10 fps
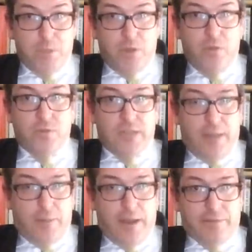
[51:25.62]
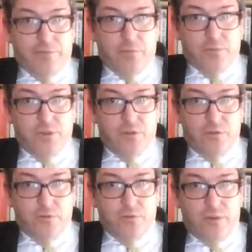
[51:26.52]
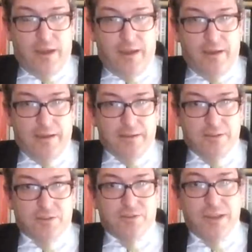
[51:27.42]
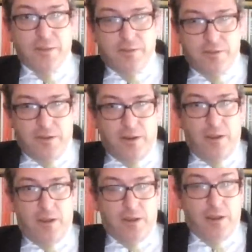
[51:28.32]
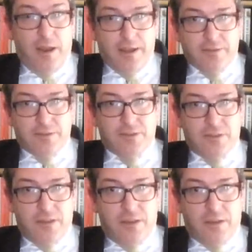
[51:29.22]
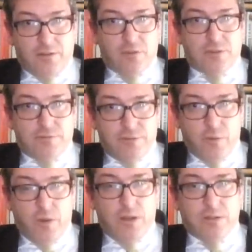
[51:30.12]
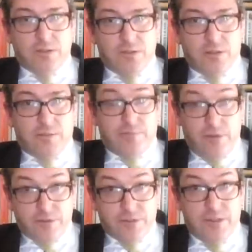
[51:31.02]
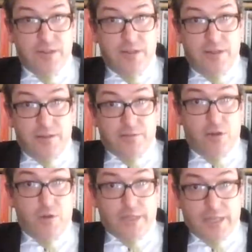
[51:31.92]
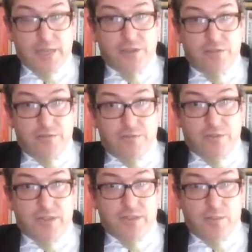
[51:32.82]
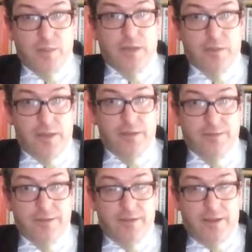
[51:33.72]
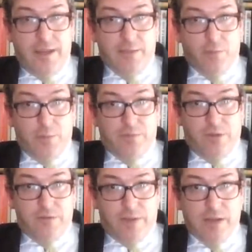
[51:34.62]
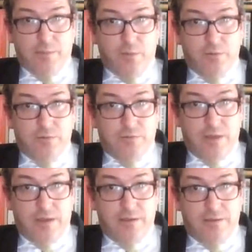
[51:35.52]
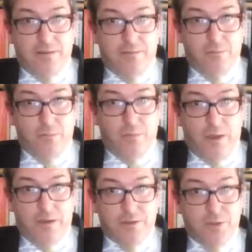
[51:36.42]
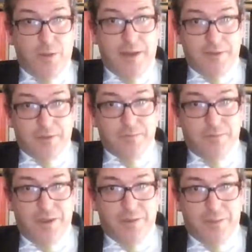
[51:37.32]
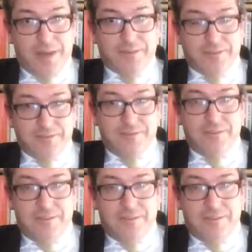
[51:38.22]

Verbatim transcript: use that platform to uh, to strengthen an, an alliance uh, across the free world to confront the growing danger of the CCP, then it will be a very valuable uh, uh, uh two-hour uh, panel.